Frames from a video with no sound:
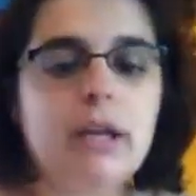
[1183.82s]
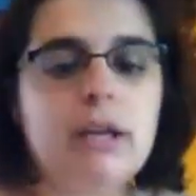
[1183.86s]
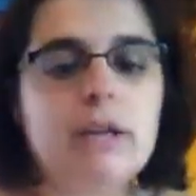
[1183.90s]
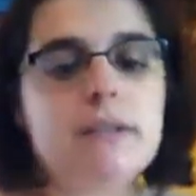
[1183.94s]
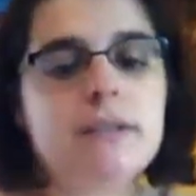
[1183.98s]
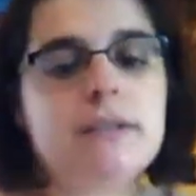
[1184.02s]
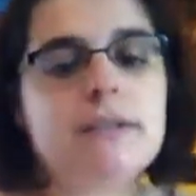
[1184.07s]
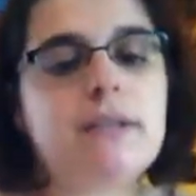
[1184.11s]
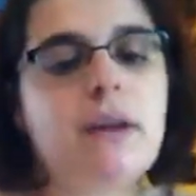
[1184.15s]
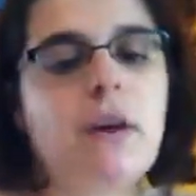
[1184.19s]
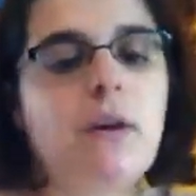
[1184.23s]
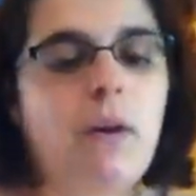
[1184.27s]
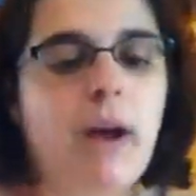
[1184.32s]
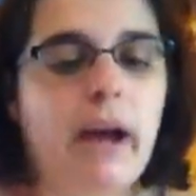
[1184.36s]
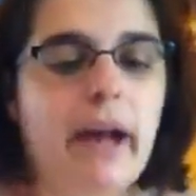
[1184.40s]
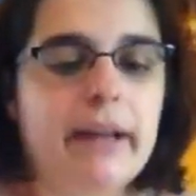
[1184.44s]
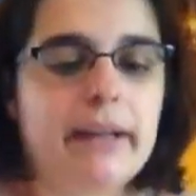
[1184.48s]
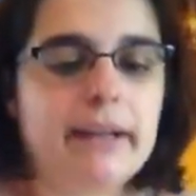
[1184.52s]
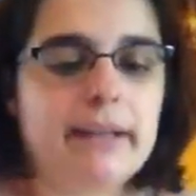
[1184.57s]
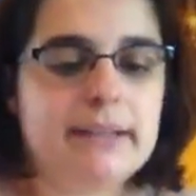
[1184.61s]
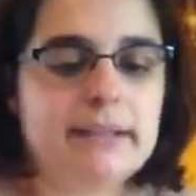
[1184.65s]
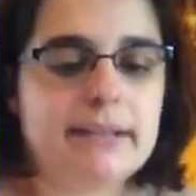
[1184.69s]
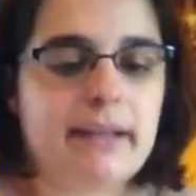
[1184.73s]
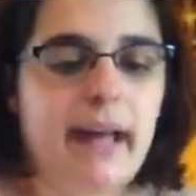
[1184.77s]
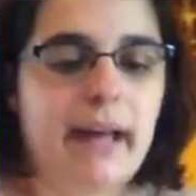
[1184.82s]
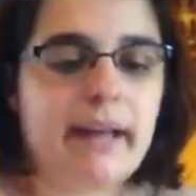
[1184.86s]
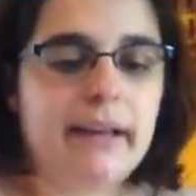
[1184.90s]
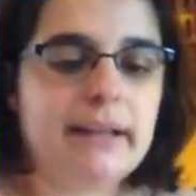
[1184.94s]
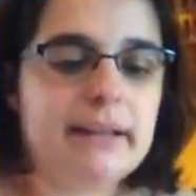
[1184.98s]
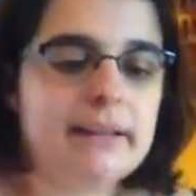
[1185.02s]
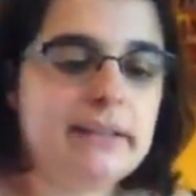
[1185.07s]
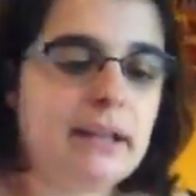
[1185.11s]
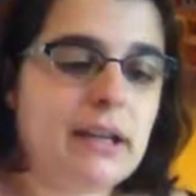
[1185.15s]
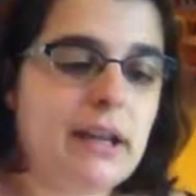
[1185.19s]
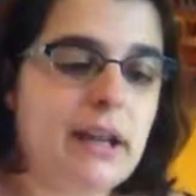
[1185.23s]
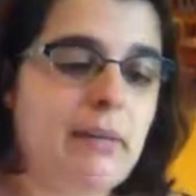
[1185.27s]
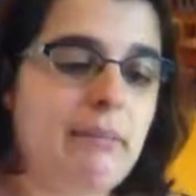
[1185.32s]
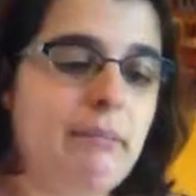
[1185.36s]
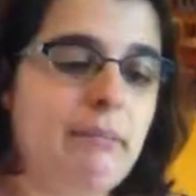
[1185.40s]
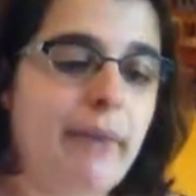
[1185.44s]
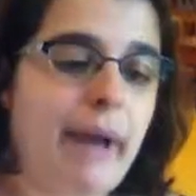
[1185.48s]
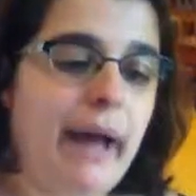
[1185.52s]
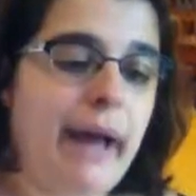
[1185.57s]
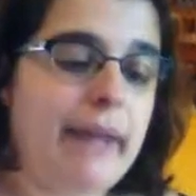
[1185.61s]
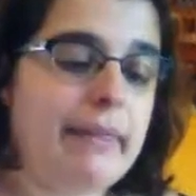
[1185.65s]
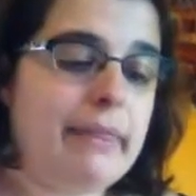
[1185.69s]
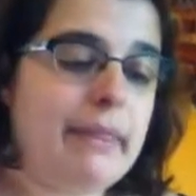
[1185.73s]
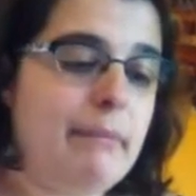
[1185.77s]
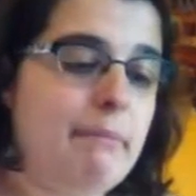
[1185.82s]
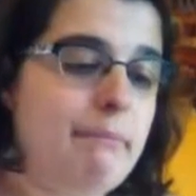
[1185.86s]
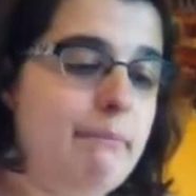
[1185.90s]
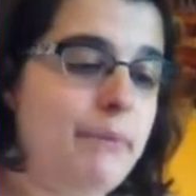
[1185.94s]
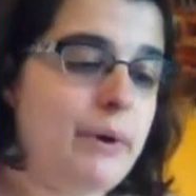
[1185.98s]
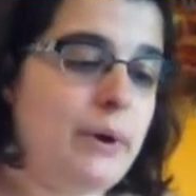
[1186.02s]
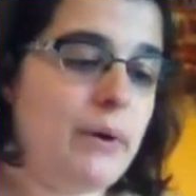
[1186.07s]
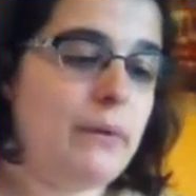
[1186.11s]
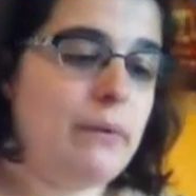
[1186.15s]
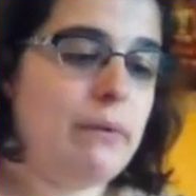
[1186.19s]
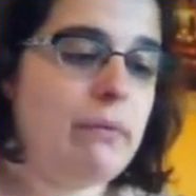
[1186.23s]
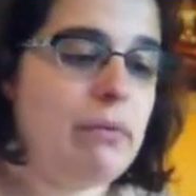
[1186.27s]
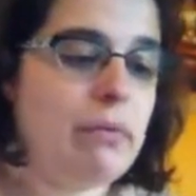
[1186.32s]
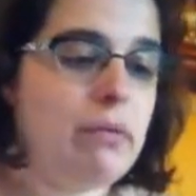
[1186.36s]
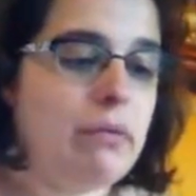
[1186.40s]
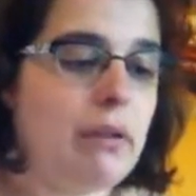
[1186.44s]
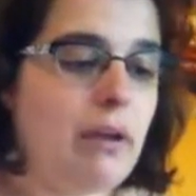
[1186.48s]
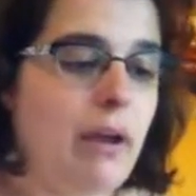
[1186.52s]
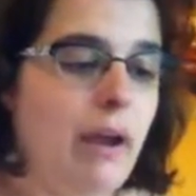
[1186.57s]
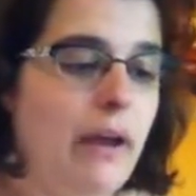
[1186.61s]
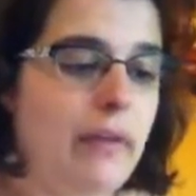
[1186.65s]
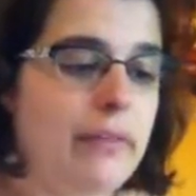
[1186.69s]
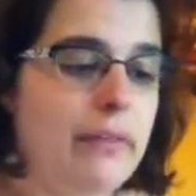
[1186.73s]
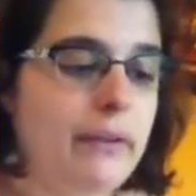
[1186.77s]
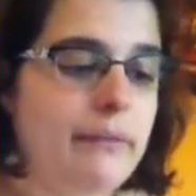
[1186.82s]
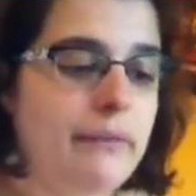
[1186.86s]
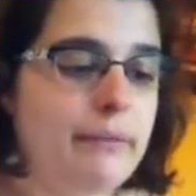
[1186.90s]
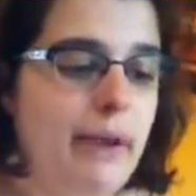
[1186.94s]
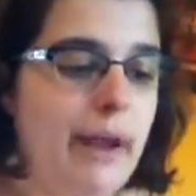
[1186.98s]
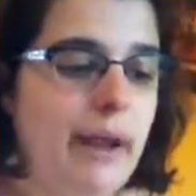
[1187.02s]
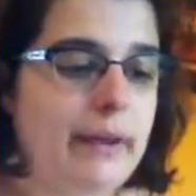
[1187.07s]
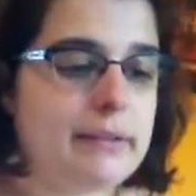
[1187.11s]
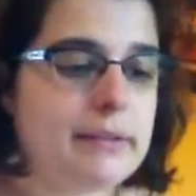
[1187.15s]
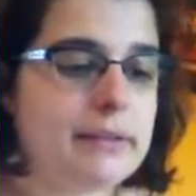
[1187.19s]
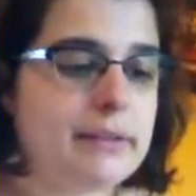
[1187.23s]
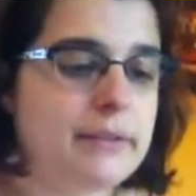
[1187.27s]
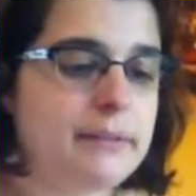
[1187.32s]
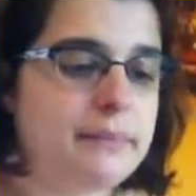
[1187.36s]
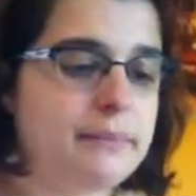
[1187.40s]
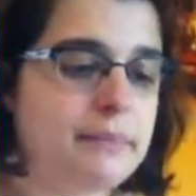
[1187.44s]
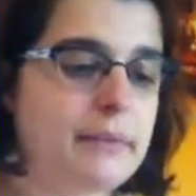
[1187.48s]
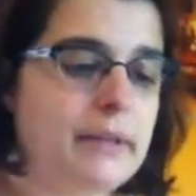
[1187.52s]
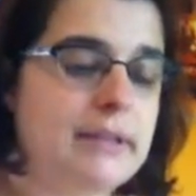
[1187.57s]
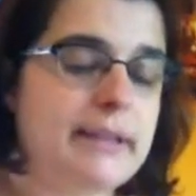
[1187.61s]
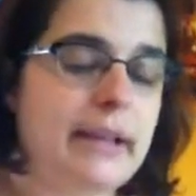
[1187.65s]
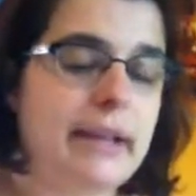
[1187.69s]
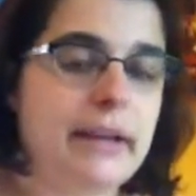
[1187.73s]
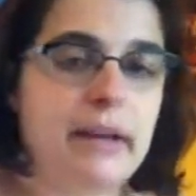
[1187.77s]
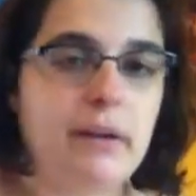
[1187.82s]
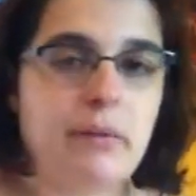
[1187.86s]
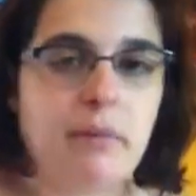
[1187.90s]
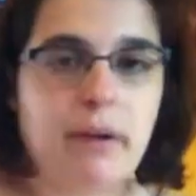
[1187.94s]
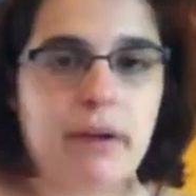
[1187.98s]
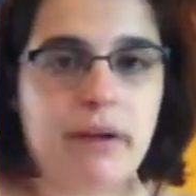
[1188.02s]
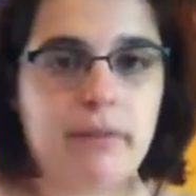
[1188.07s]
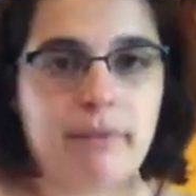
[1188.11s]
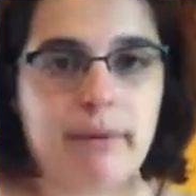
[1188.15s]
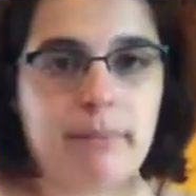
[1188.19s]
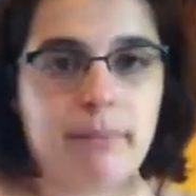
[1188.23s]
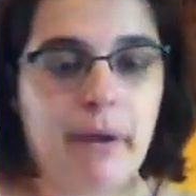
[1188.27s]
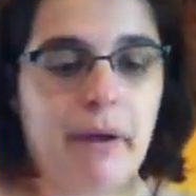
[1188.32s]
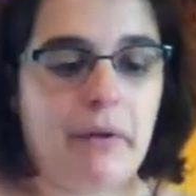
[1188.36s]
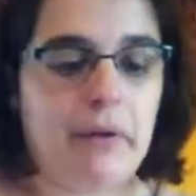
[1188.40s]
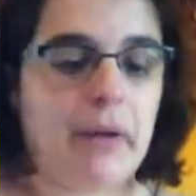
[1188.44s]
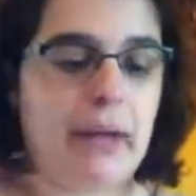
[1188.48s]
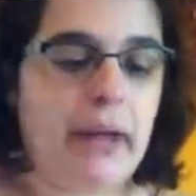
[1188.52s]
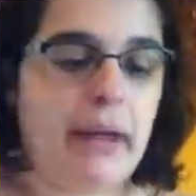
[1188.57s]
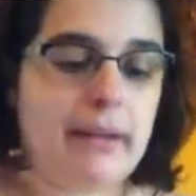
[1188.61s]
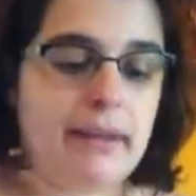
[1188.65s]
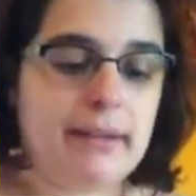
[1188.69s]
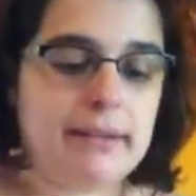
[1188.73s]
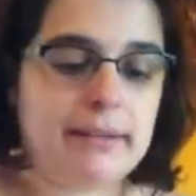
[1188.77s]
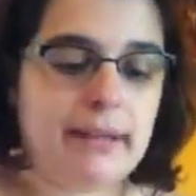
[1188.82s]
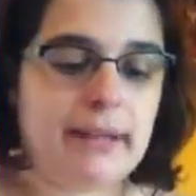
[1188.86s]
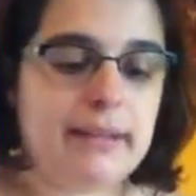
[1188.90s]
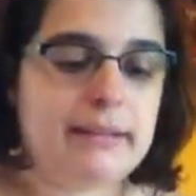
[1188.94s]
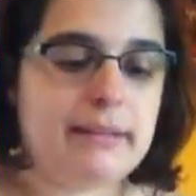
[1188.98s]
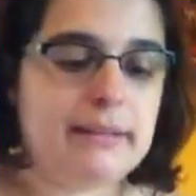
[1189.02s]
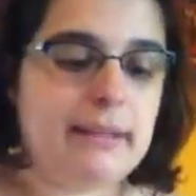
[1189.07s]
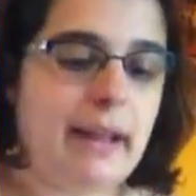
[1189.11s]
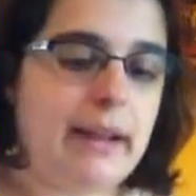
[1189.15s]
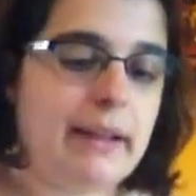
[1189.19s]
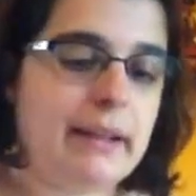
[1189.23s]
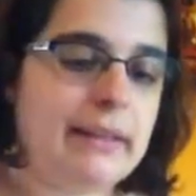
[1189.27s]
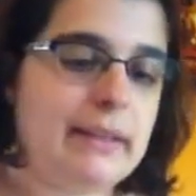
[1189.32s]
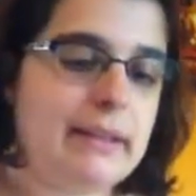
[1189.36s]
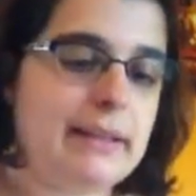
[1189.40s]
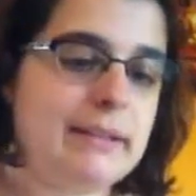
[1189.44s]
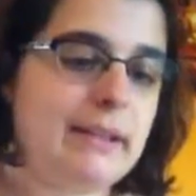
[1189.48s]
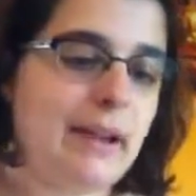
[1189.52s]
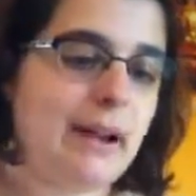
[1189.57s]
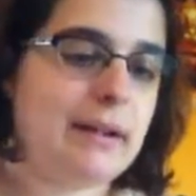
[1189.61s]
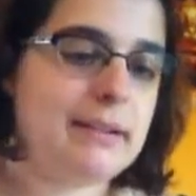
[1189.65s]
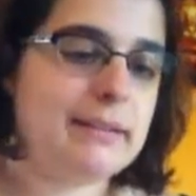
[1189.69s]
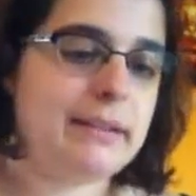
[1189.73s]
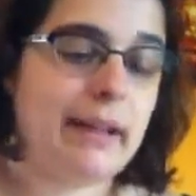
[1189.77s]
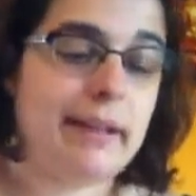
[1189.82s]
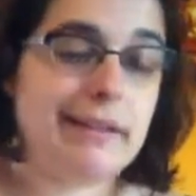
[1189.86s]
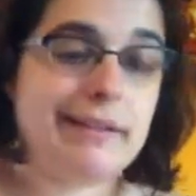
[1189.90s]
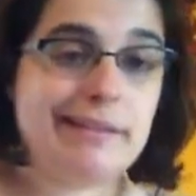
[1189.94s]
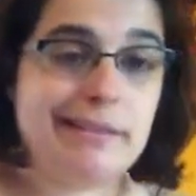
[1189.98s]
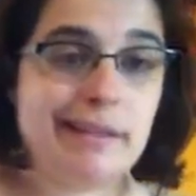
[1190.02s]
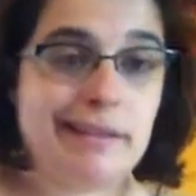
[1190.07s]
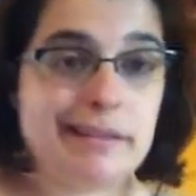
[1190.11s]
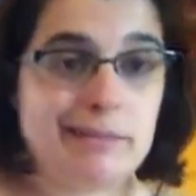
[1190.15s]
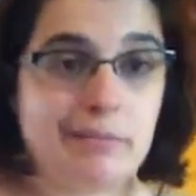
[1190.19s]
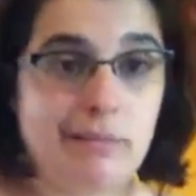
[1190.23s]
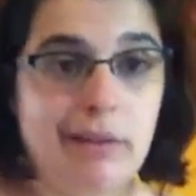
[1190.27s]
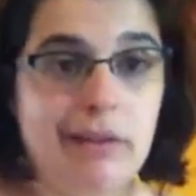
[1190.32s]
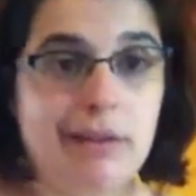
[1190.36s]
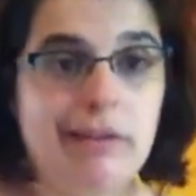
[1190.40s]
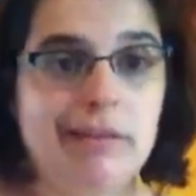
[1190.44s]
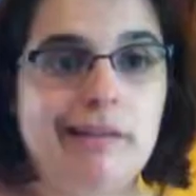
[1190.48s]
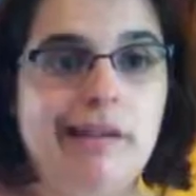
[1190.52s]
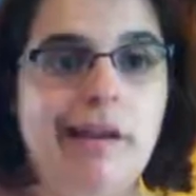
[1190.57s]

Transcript: so I decided to combine them both on the front, because I didn't want to rip out again, because I started these socks like 6 million